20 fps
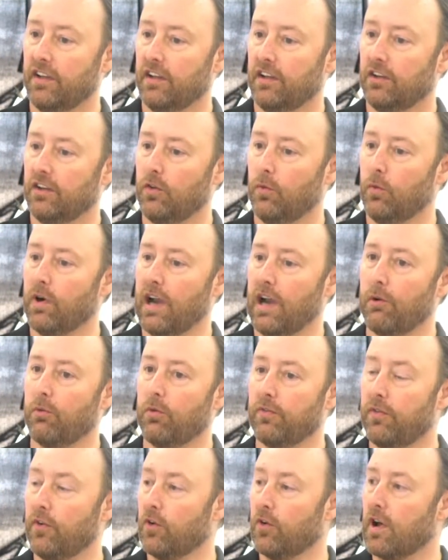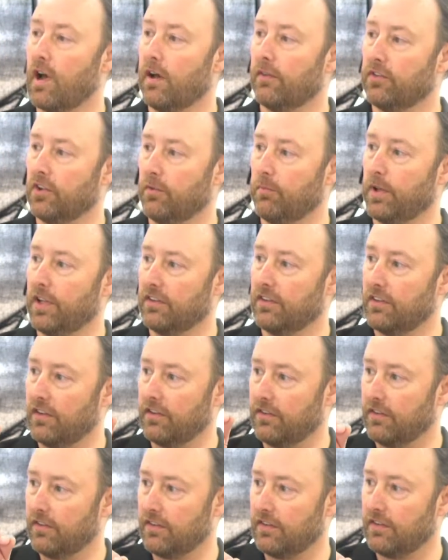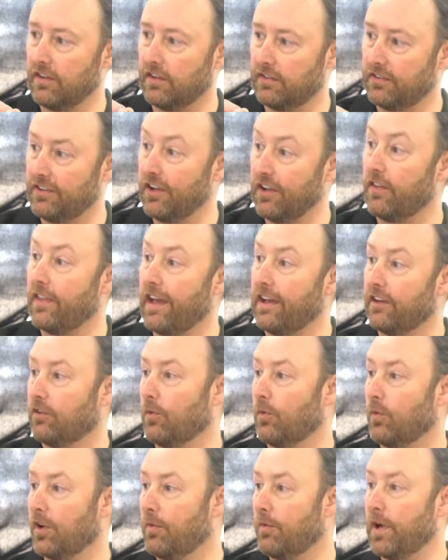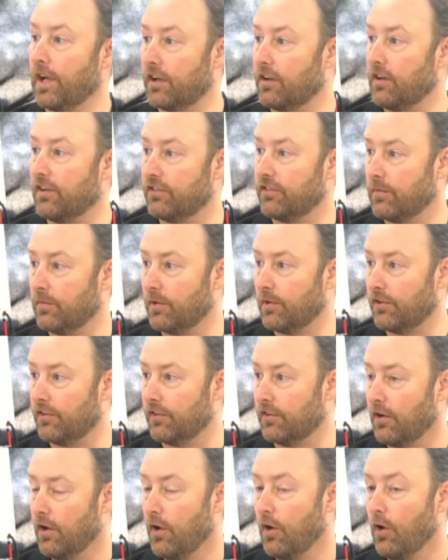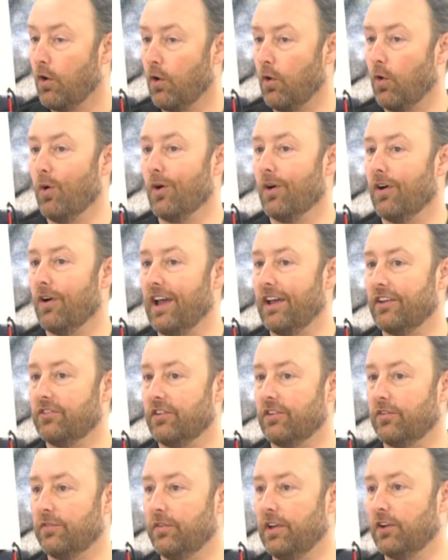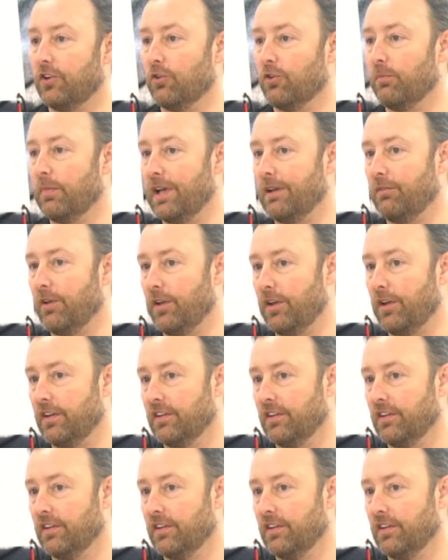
to where I would feel confident to sell that to one of my customers? Or has this vehicle maybe